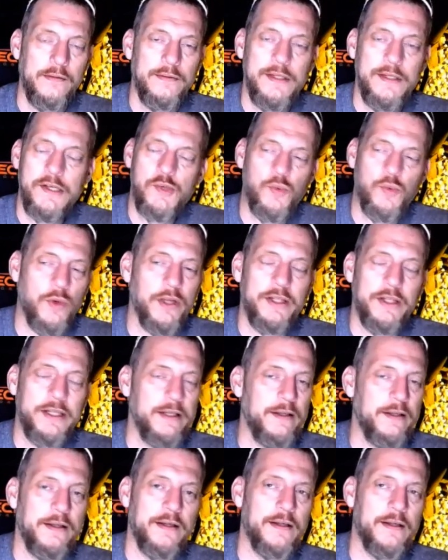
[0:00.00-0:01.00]
This
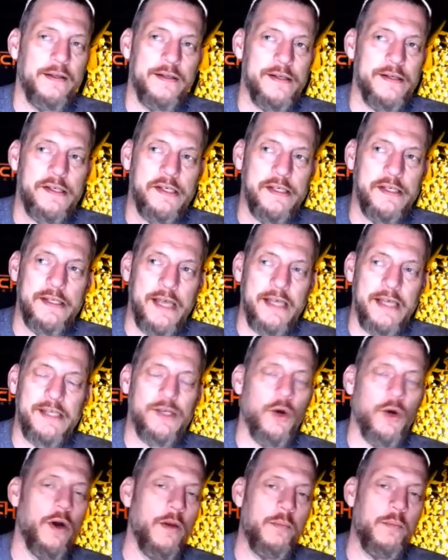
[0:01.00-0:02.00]
really, since I
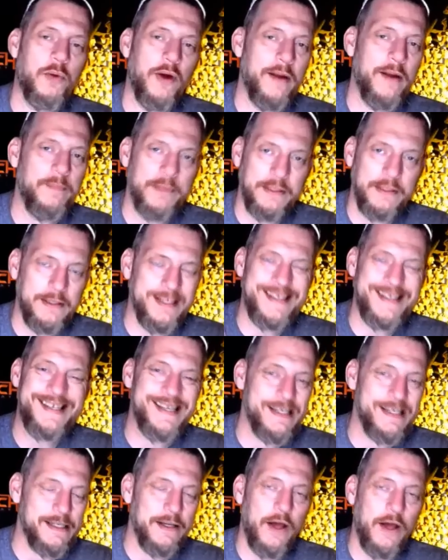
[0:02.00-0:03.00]
started prepping, this
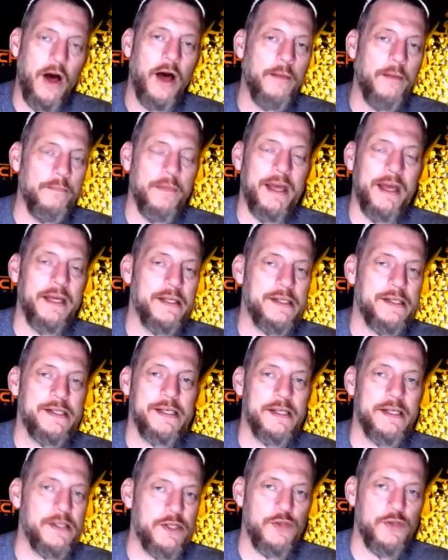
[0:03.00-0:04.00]
has not made
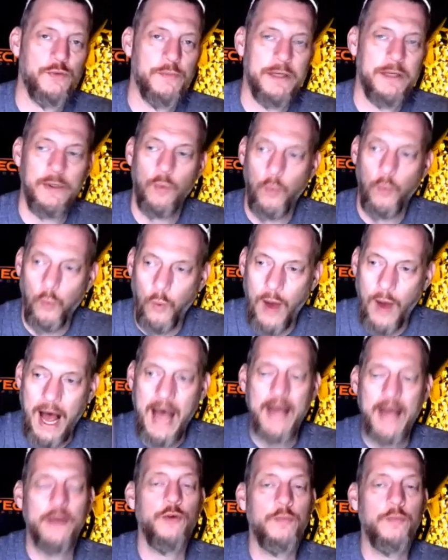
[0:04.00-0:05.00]
sense to me.
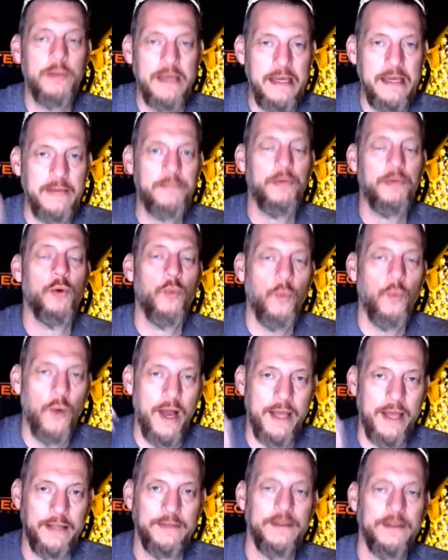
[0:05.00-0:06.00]
Why do people
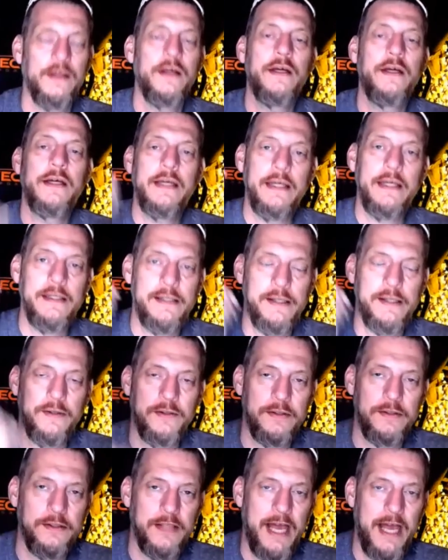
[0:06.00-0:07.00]
wait
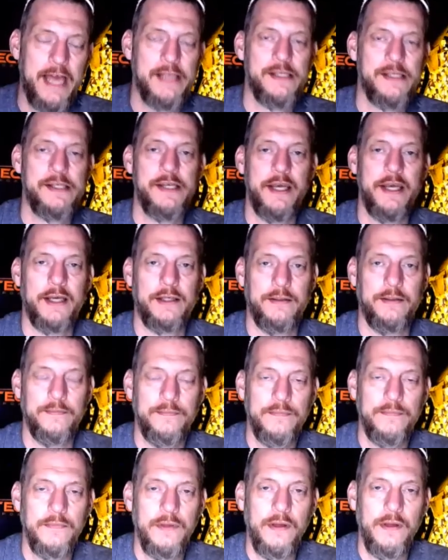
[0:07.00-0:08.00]
until the last second?
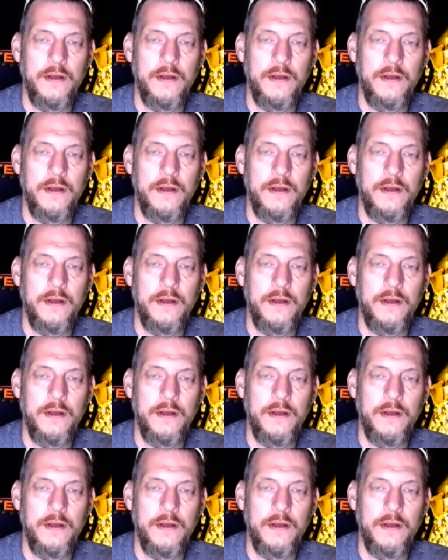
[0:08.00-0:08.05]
